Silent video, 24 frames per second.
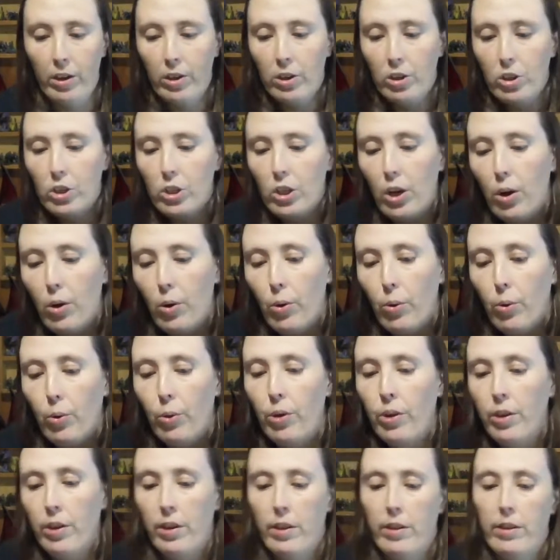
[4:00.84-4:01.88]
So
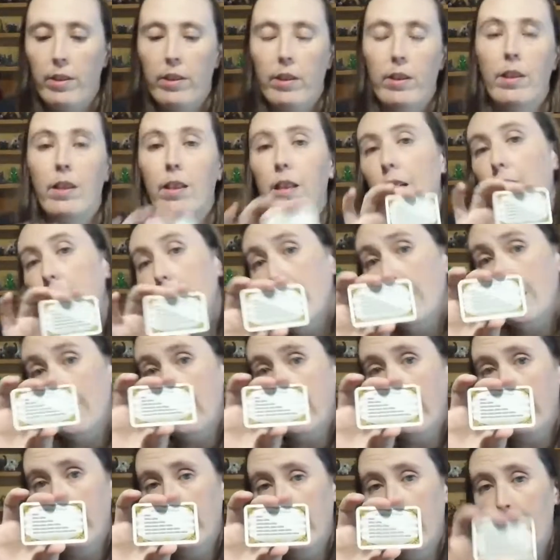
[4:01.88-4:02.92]

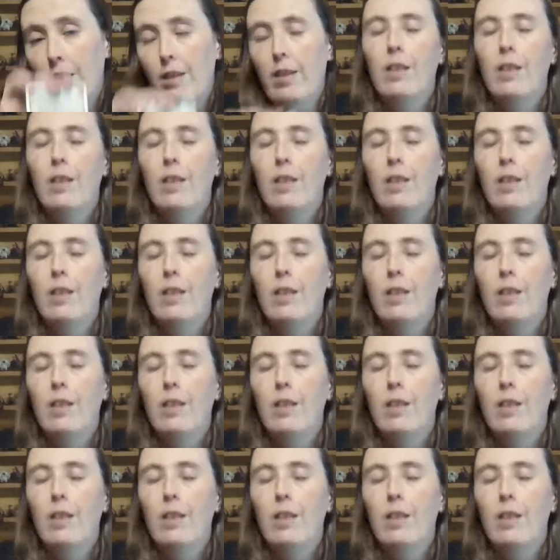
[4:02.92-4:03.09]
this,